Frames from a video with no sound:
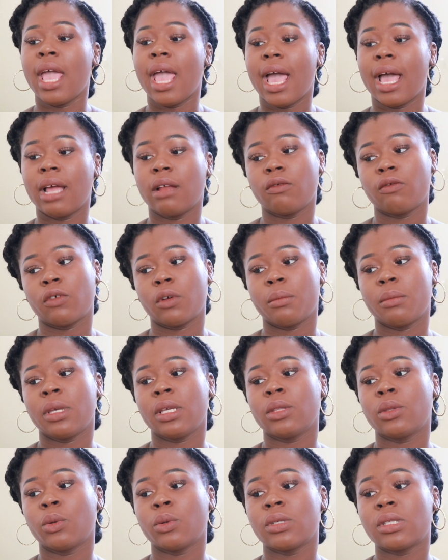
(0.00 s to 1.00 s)
And for
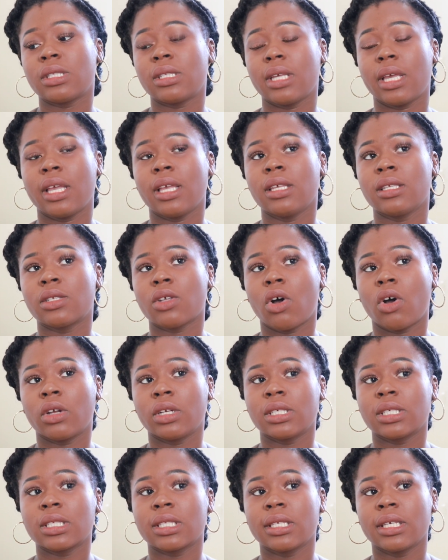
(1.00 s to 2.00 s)
me, those days
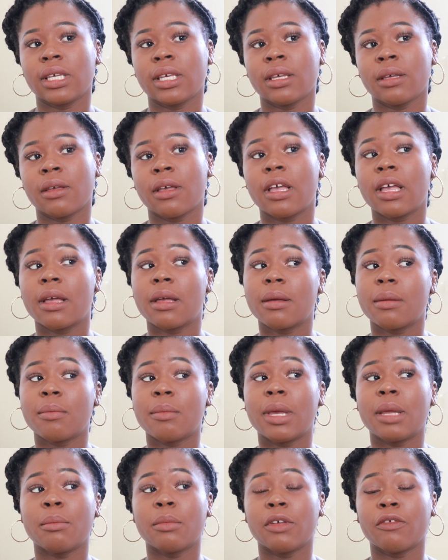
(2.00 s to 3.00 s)
honestly
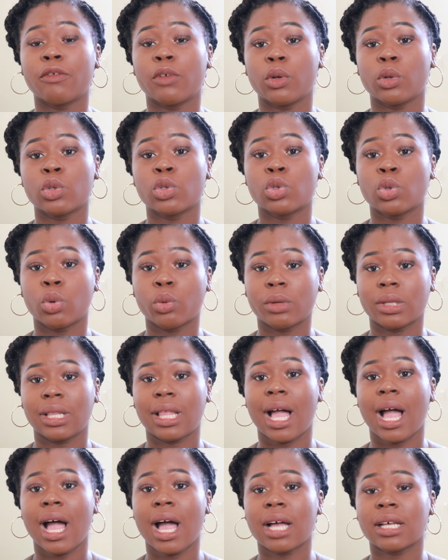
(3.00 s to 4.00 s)
made me feel so
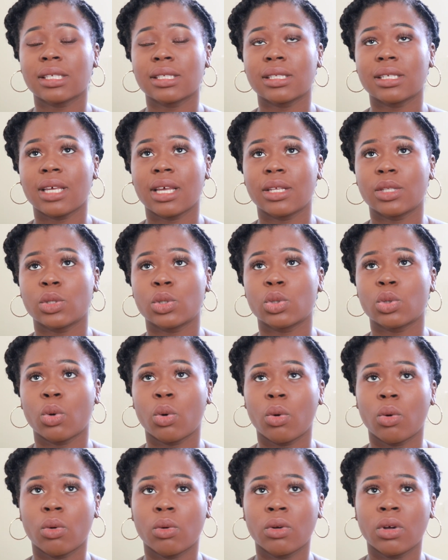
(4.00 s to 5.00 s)
relaxed and
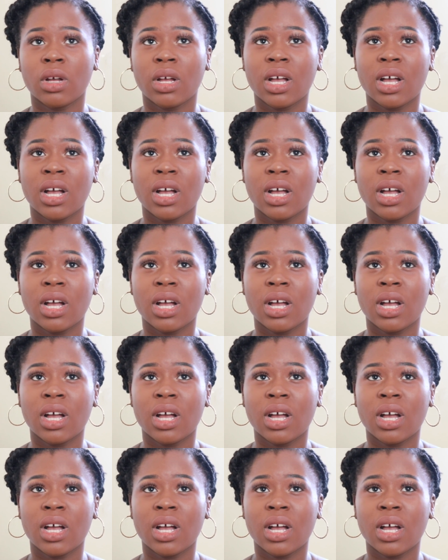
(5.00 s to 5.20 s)
so